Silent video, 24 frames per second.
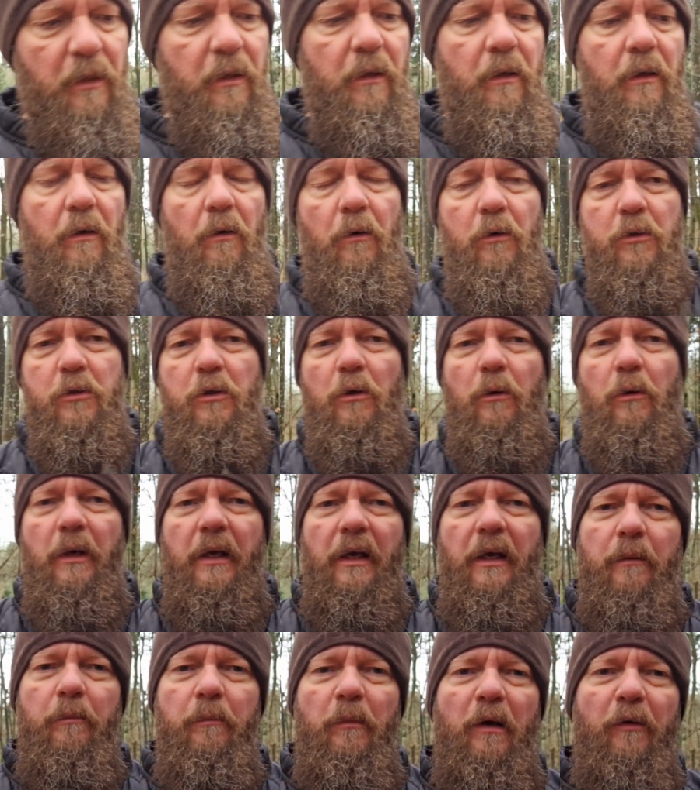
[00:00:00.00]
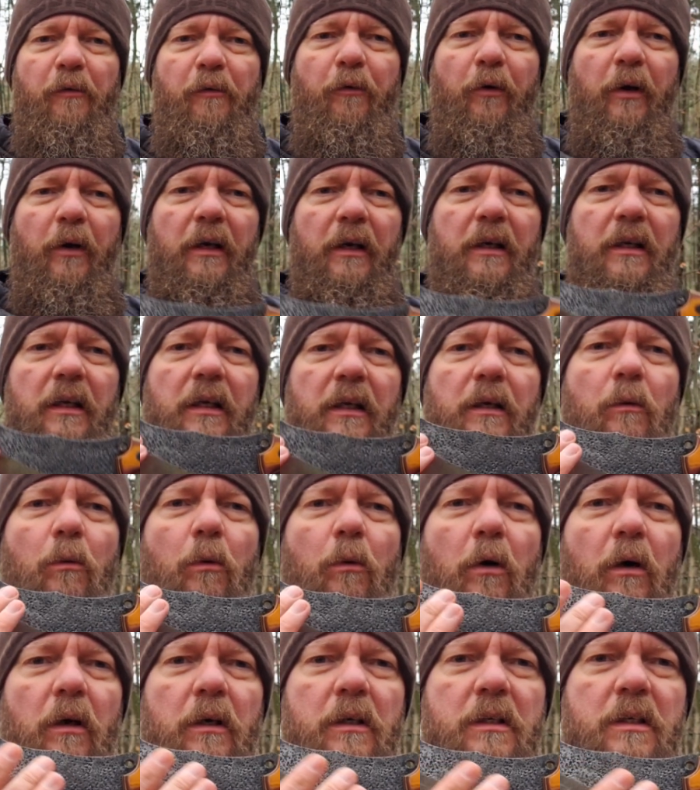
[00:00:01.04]
Also, again, my friend, he
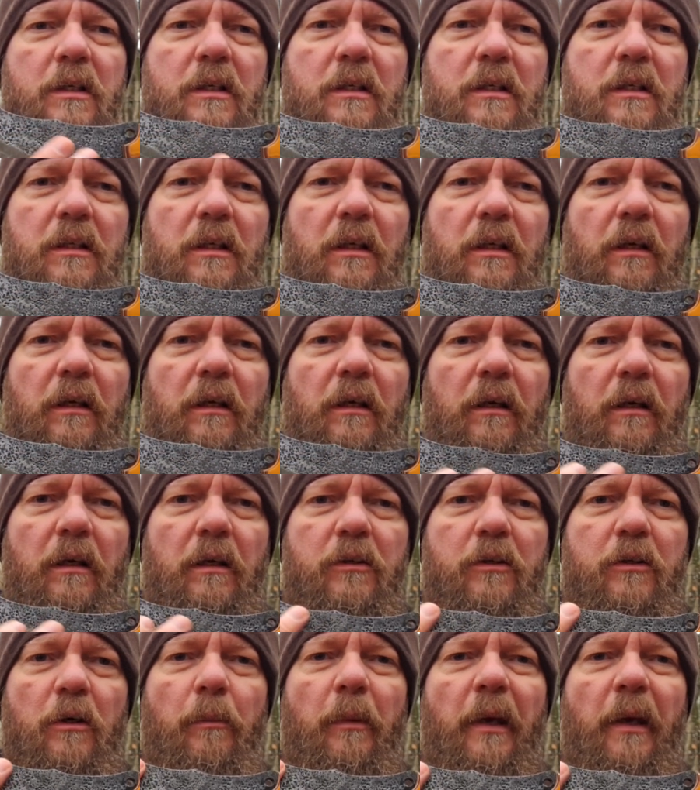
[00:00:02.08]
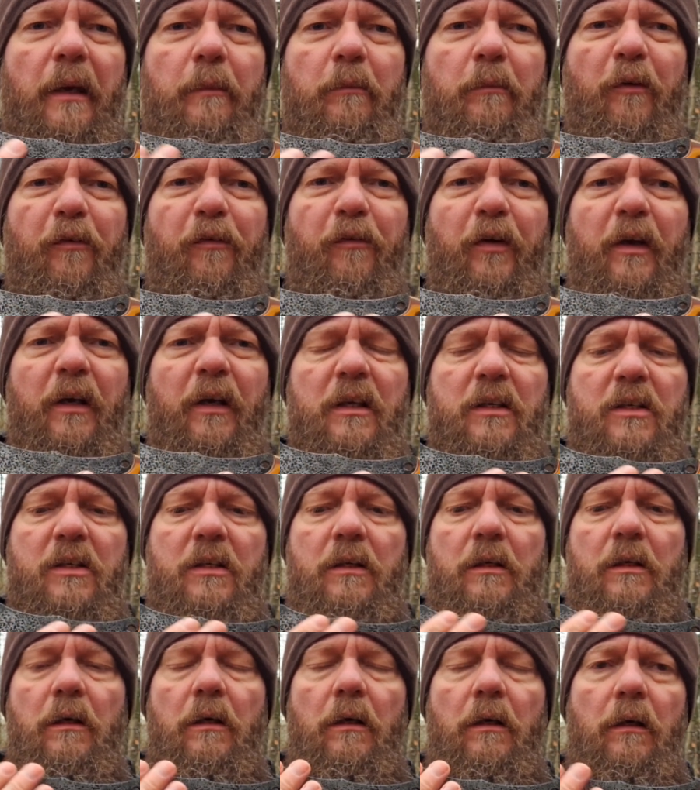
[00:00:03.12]
wants some hammer
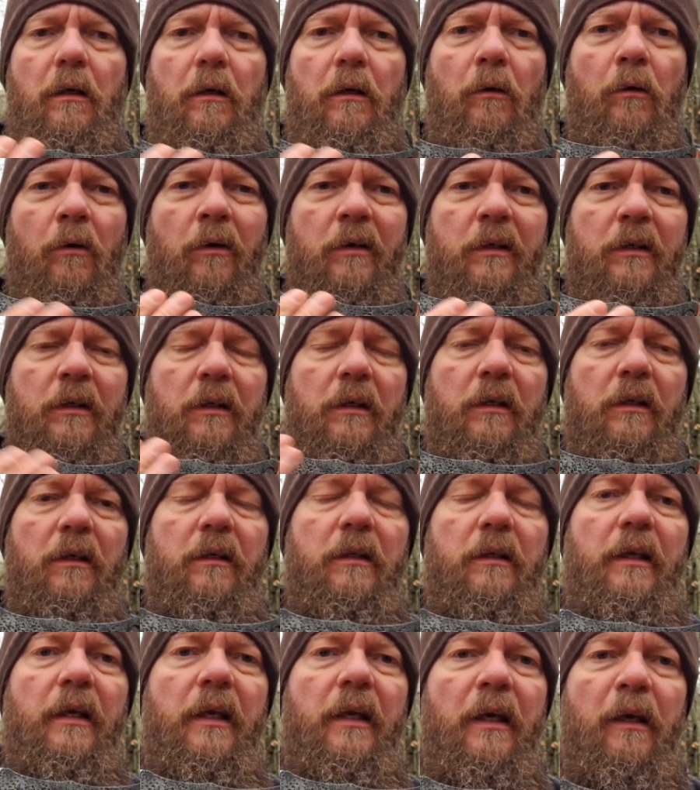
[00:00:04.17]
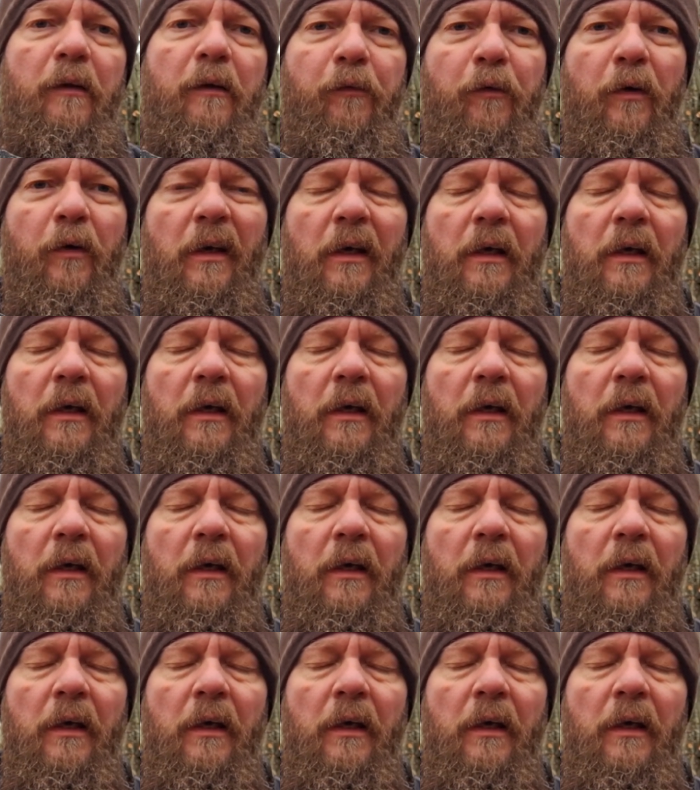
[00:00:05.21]
finish on the knife.